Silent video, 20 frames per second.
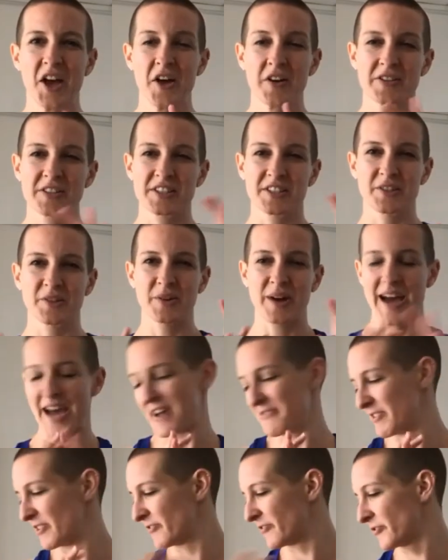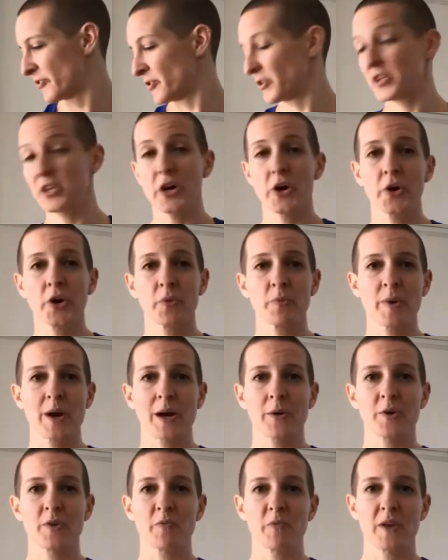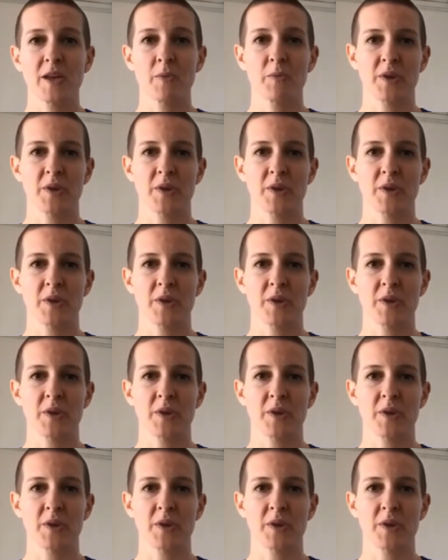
to have a full yoga mat with me,